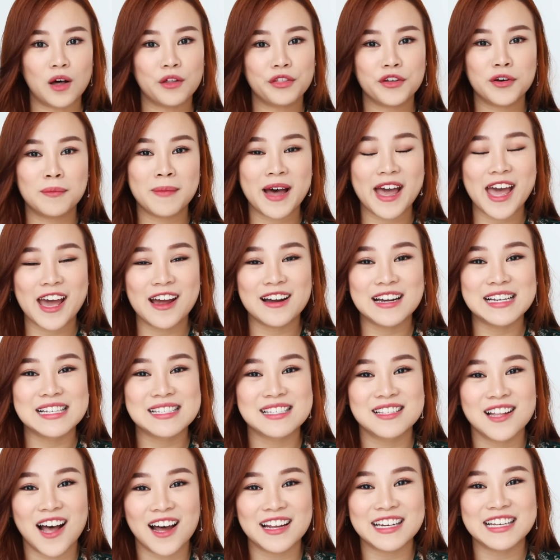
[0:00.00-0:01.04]
Although my hair
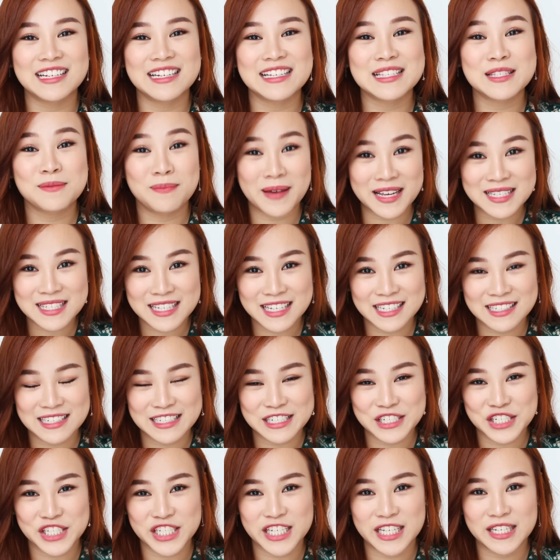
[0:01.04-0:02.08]
is not in its best
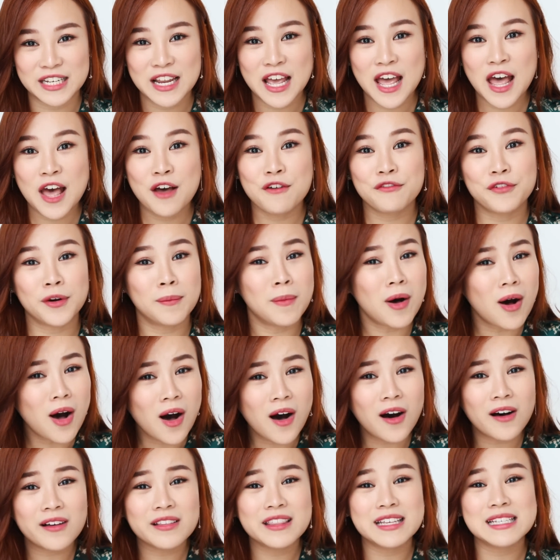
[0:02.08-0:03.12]
condition from
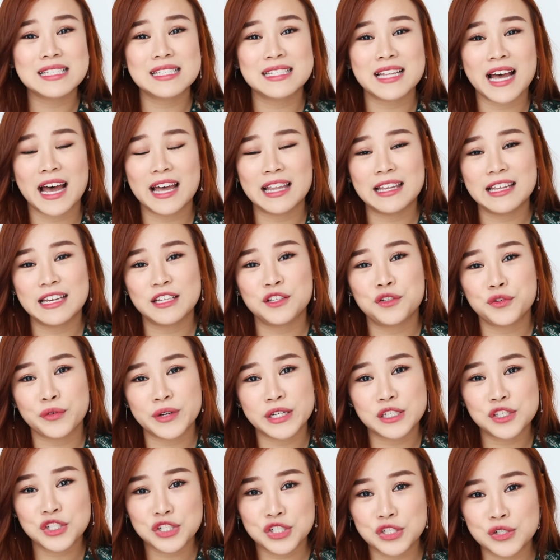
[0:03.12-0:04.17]
all the styling
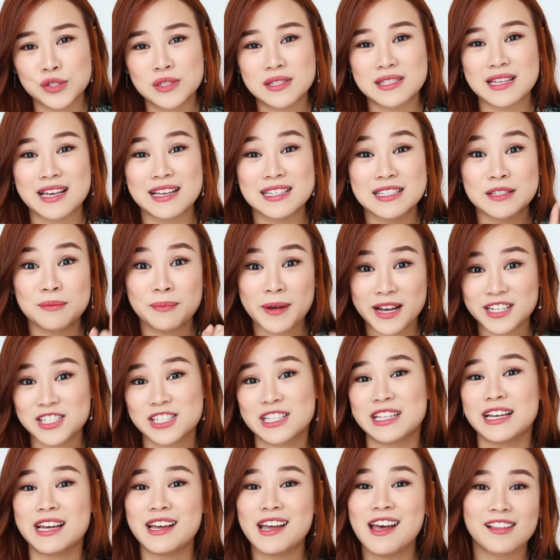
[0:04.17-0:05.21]
during shoots,
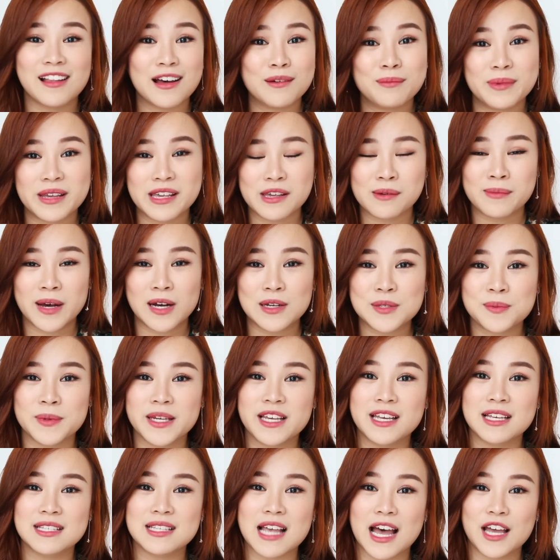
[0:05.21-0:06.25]
especially CLUP Mickey Mouse,
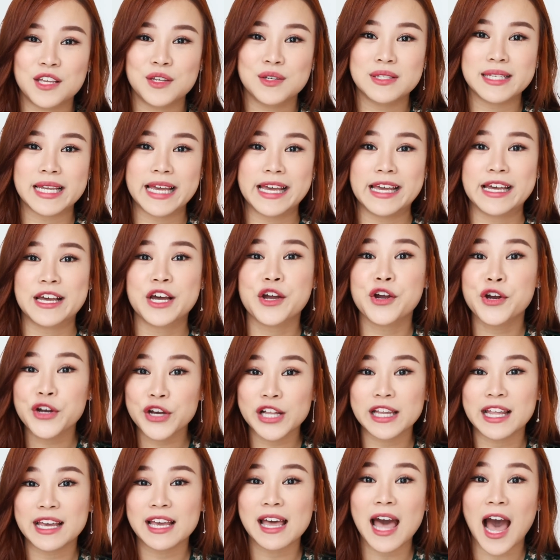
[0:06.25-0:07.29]
because I use a
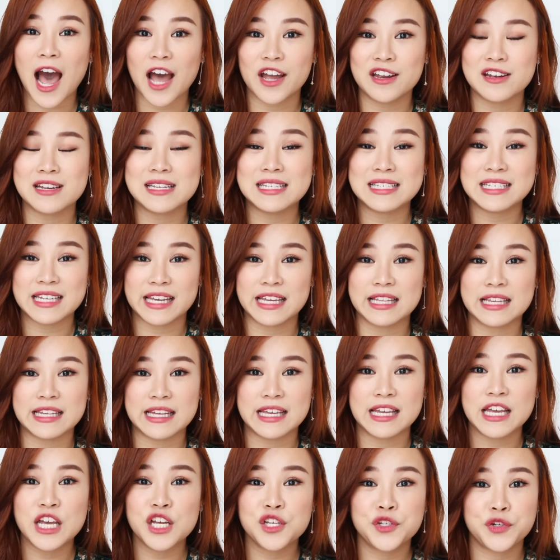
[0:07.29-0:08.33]
curling iron
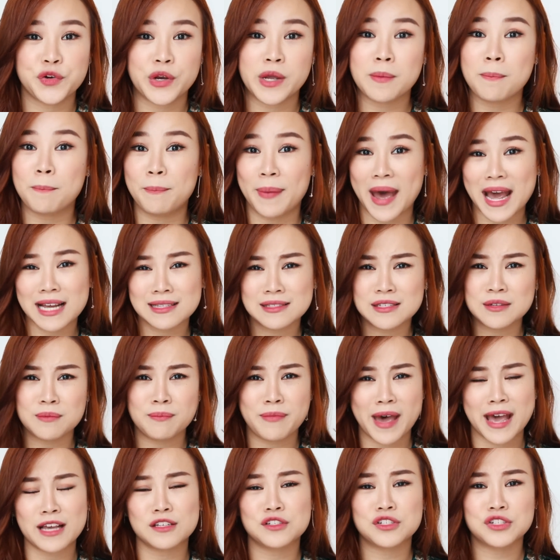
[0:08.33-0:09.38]
daily during
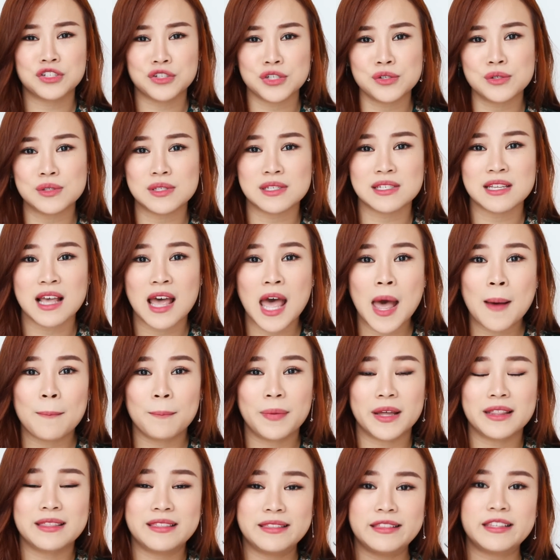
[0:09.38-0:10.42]
back-to-back shoots,
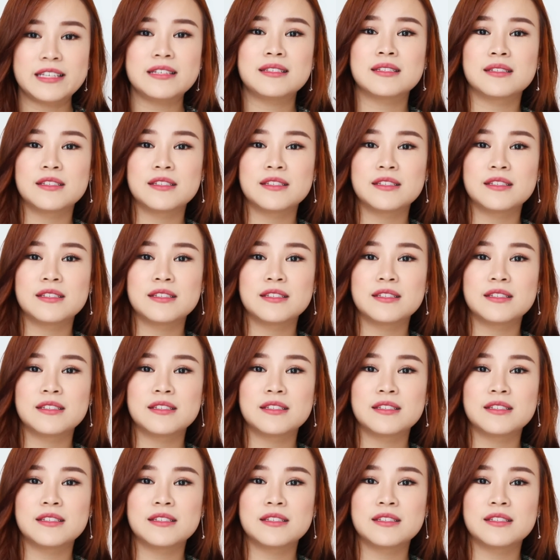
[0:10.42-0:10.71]
but this